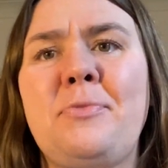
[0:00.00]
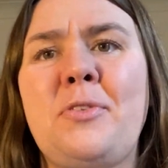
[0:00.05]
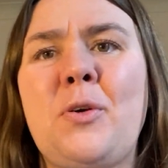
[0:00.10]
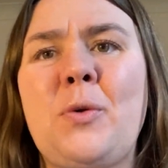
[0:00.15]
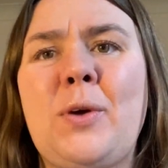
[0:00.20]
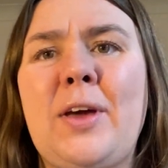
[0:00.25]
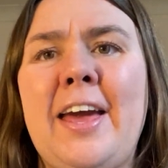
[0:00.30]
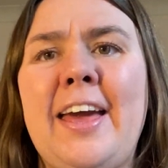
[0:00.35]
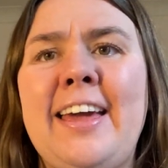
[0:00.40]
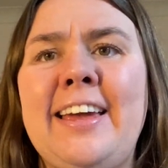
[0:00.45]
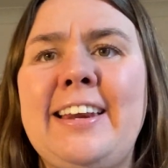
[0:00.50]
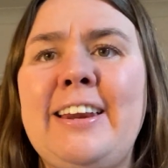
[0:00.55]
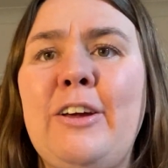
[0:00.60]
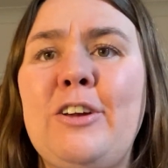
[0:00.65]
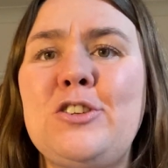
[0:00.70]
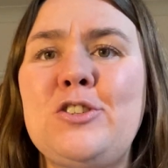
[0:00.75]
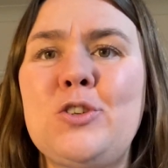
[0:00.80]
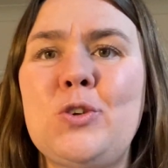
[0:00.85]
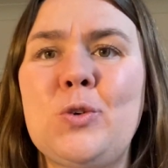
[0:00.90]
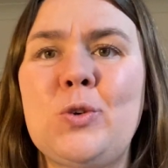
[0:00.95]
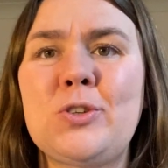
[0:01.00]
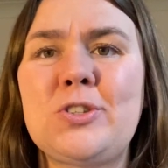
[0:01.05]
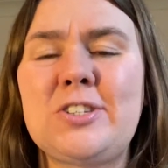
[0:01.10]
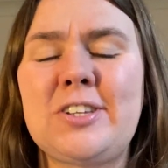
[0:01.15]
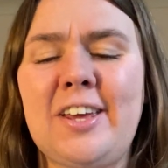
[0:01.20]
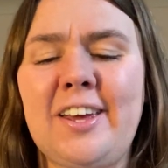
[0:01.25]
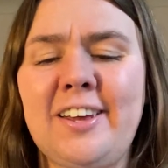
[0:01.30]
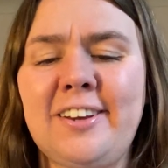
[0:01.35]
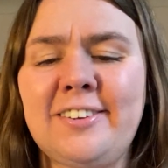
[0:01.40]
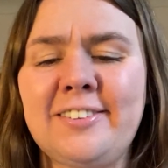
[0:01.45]
Okay, now it's your
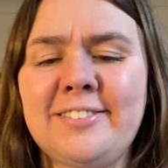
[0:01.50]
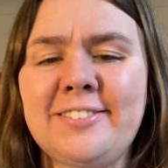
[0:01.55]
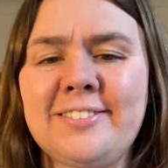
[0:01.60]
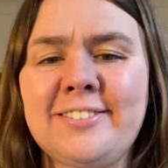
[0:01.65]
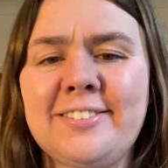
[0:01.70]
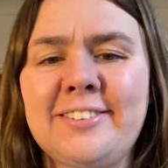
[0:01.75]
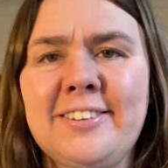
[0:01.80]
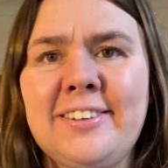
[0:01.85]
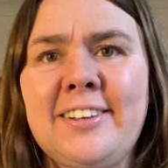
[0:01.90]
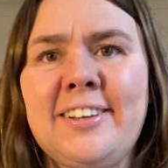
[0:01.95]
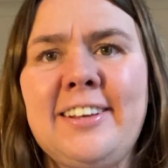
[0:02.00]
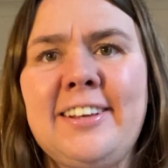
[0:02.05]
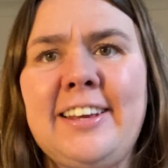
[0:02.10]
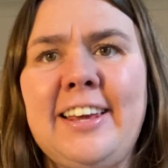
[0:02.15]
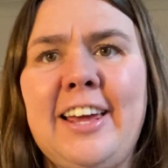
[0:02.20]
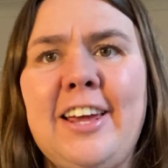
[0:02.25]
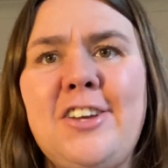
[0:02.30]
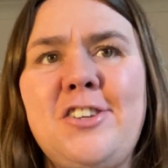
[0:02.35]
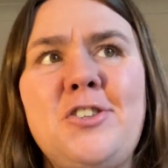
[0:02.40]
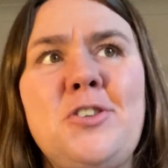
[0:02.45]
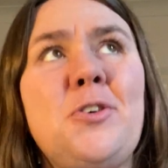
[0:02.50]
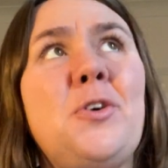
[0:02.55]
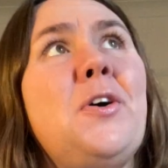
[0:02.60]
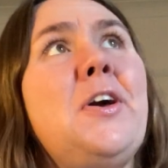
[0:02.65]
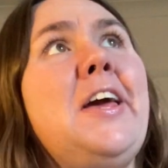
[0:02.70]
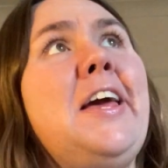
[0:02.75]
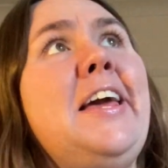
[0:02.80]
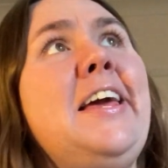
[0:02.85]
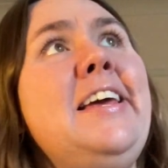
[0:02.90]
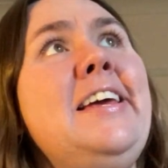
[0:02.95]
turn. Here's your
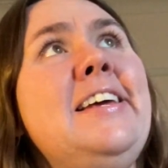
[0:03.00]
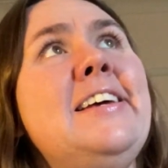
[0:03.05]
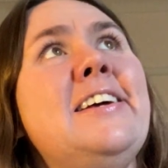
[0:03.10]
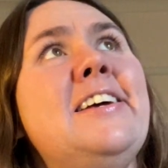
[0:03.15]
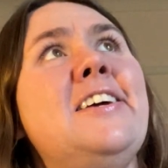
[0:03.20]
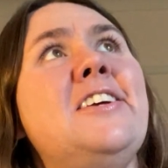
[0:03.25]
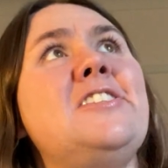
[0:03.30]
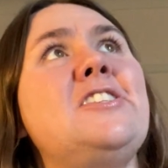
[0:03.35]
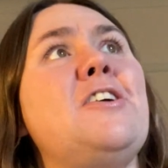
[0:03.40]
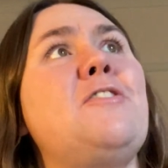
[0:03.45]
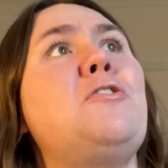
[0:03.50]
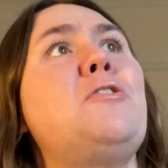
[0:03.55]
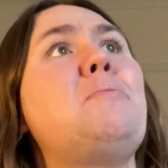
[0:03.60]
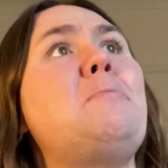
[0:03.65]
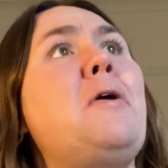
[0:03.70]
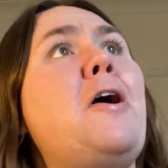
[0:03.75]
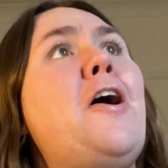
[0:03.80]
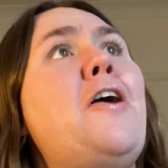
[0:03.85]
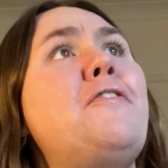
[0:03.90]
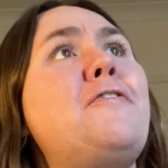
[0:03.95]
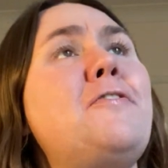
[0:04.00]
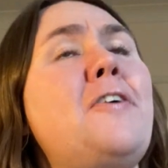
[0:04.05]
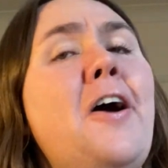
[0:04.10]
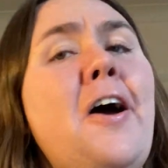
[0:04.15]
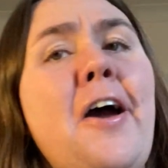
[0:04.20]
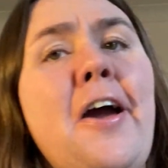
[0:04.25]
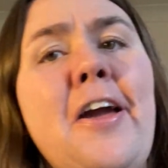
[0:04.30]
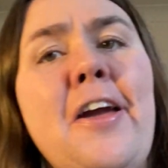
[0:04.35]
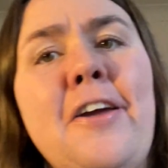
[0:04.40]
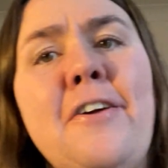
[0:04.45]
E. So from bar
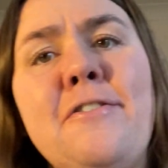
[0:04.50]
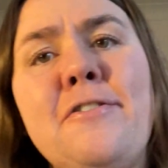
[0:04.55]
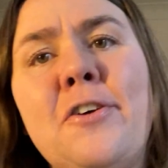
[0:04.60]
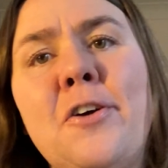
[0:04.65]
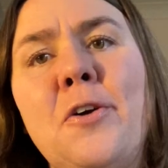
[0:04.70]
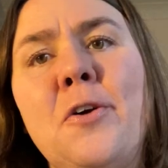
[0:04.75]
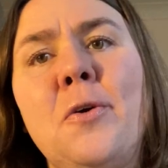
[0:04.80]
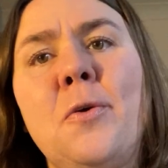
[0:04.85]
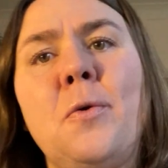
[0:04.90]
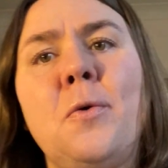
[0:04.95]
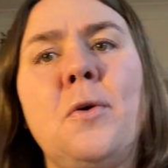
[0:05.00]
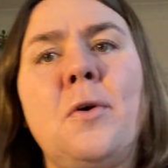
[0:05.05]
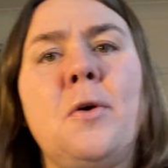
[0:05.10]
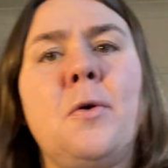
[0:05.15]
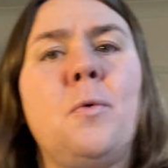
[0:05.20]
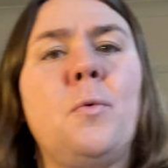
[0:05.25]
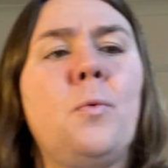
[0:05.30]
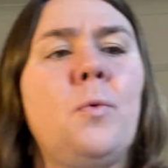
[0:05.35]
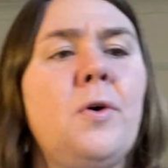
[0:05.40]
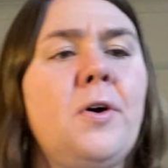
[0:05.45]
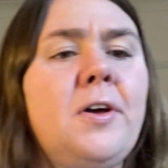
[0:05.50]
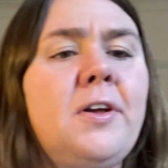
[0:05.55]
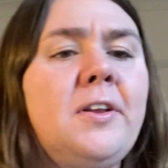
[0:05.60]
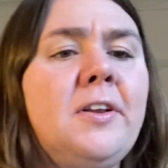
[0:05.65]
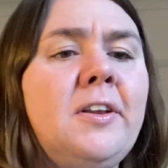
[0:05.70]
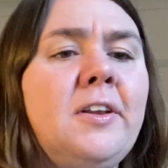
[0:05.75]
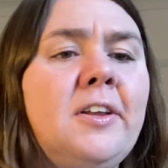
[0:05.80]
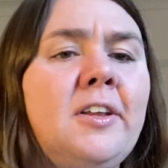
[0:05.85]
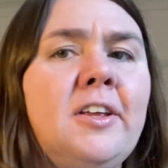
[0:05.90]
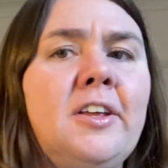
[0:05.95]
5,
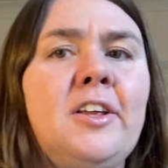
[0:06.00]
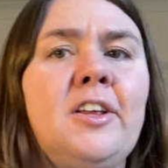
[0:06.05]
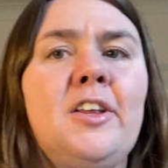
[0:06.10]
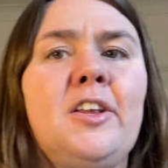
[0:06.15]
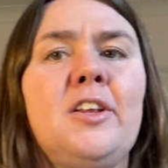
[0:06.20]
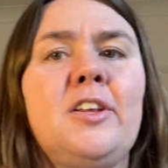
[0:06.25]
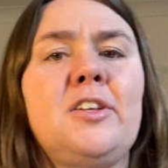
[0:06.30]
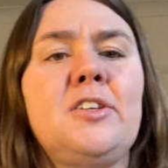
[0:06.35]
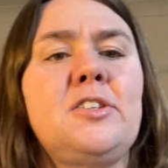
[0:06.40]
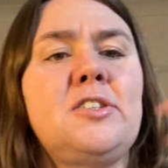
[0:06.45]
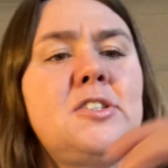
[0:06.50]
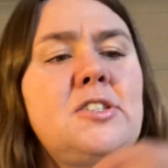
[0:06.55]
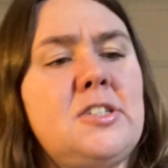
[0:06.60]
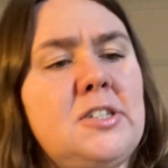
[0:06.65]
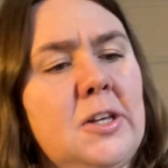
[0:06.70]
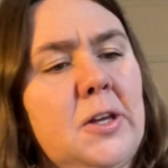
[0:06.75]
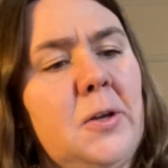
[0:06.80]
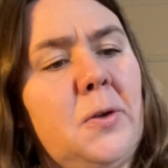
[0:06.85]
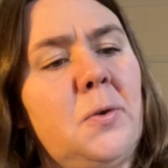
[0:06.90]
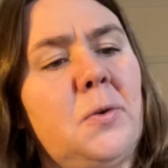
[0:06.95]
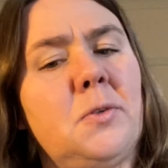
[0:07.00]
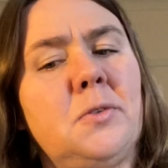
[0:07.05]
1, 2.